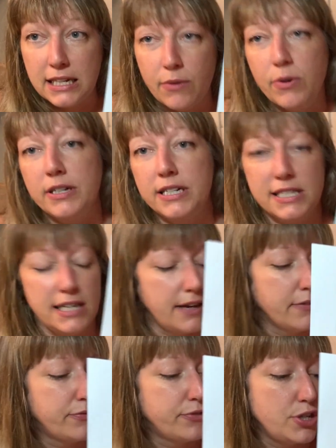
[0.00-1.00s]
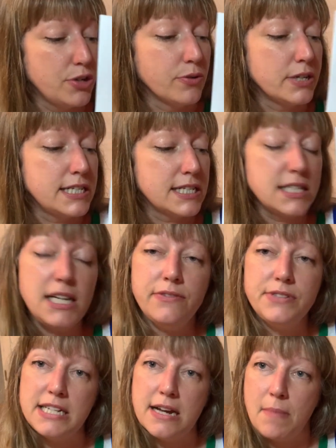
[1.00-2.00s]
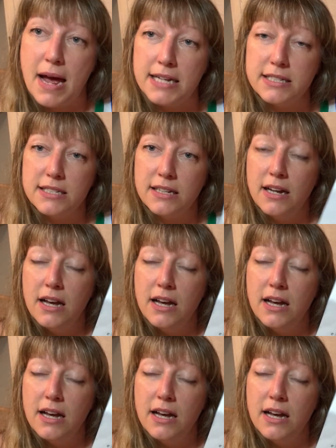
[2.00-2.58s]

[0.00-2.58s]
well, it doesn't have 2. It doesn't have DMS,